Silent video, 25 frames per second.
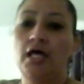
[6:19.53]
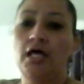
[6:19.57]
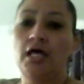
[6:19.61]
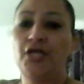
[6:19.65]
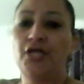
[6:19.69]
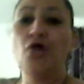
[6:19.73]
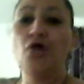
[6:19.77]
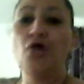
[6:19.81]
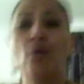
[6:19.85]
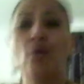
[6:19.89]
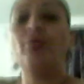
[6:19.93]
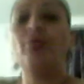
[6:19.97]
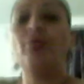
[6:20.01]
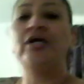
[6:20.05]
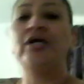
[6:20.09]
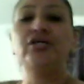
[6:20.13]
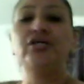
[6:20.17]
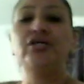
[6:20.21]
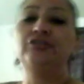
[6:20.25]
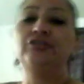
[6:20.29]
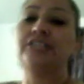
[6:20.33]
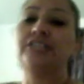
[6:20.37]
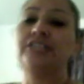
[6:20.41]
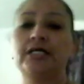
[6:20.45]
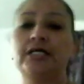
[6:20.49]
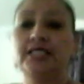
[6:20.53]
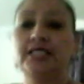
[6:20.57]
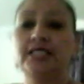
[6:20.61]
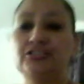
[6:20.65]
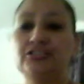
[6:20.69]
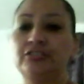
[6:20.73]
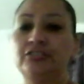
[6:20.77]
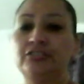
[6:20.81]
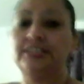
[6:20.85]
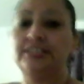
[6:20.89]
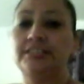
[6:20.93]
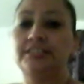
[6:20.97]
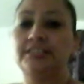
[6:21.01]
what we could use in our
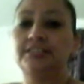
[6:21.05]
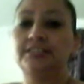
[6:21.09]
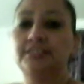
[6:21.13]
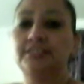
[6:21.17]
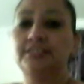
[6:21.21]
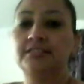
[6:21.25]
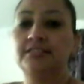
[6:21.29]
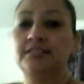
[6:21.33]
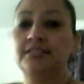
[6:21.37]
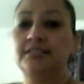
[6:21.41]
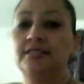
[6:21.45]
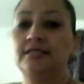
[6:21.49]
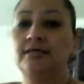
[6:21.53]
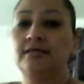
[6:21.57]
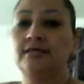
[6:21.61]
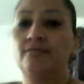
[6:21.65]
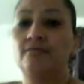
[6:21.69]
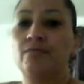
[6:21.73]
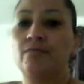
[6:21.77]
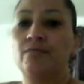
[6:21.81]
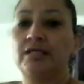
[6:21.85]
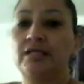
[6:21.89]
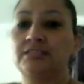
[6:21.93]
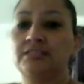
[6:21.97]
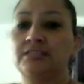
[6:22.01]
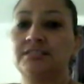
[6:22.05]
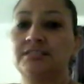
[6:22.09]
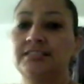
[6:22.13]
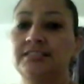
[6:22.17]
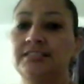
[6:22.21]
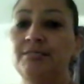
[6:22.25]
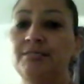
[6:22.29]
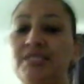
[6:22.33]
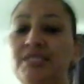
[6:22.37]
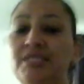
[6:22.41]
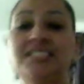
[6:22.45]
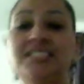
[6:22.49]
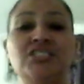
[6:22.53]
country.
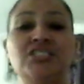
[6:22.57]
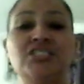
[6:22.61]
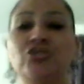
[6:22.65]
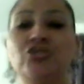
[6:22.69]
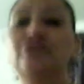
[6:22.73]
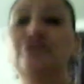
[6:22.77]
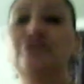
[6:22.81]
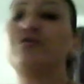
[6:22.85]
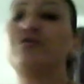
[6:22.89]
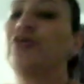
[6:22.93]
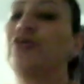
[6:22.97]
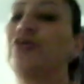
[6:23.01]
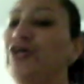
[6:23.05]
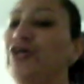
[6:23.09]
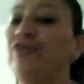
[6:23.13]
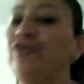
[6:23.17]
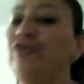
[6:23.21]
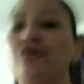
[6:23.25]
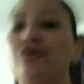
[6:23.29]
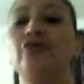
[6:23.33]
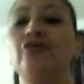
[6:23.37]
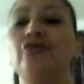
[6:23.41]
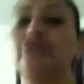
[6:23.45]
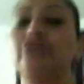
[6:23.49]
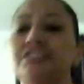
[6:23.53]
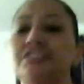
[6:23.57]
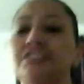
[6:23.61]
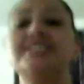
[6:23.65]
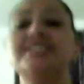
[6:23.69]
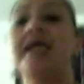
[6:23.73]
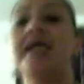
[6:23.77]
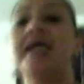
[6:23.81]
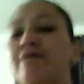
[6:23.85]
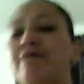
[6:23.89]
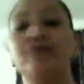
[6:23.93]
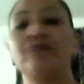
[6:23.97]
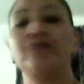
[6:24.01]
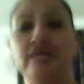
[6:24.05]
Something is used for good use,
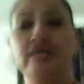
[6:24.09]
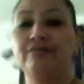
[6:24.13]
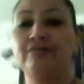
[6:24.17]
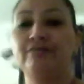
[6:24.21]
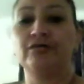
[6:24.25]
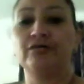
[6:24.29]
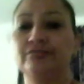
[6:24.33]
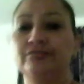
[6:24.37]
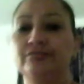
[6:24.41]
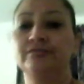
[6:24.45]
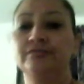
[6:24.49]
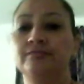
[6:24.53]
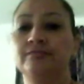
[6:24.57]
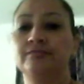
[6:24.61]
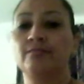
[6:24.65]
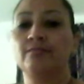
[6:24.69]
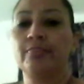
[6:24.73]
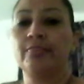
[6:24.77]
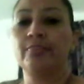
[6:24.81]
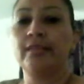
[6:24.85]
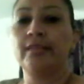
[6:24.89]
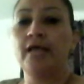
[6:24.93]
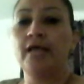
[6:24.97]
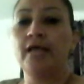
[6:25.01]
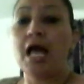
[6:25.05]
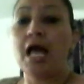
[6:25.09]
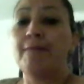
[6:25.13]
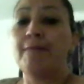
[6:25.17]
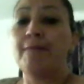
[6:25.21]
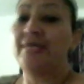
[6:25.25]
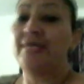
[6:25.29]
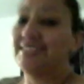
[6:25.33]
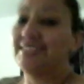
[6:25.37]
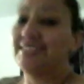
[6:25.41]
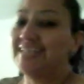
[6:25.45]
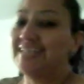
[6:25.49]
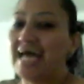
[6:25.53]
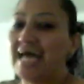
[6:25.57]
not for evil.
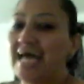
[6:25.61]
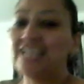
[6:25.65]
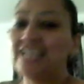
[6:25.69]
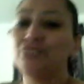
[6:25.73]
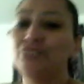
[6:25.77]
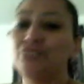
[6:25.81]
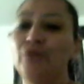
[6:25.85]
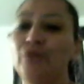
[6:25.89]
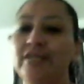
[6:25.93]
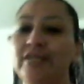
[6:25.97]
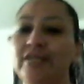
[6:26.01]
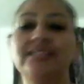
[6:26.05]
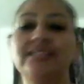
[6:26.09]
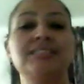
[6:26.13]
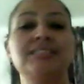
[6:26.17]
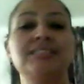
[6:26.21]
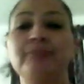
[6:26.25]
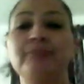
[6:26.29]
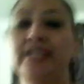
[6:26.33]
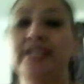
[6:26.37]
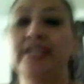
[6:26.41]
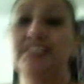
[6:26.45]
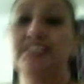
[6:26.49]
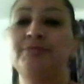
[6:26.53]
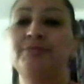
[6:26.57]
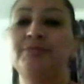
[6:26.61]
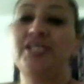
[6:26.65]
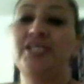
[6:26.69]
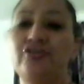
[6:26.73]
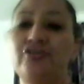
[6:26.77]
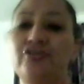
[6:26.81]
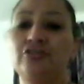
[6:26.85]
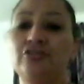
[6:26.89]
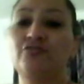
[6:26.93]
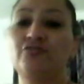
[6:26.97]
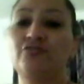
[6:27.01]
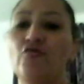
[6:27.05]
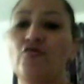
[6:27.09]
Because that is what this money is being
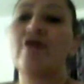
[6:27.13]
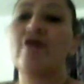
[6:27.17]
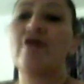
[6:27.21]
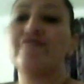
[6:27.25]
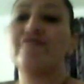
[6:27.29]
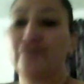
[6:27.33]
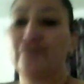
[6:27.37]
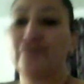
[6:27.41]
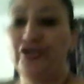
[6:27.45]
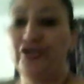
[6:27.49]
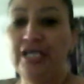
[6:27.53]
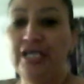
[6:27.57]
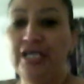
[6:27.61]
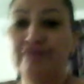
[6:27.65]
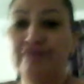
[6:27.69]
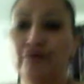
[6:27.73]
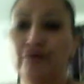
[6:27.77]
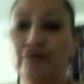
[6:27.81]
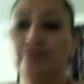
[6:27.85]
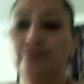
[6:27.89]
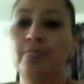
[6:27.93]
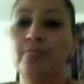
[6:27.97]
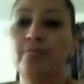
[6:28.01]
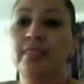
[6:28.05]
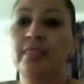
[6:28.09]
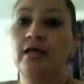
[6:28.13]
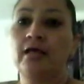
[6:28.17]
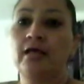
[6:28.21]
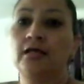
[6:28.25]
used for evil.